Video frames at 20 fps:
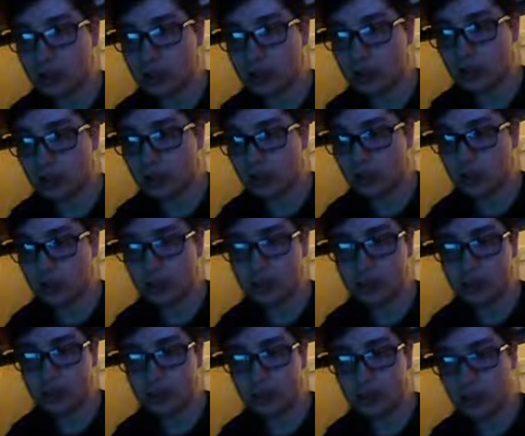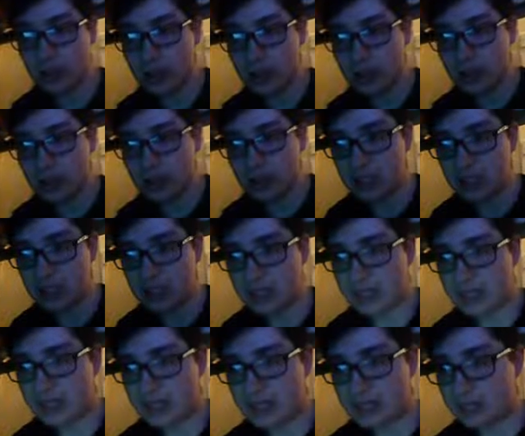to the
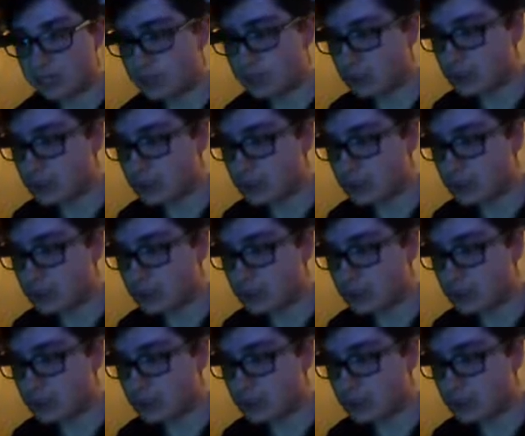internet,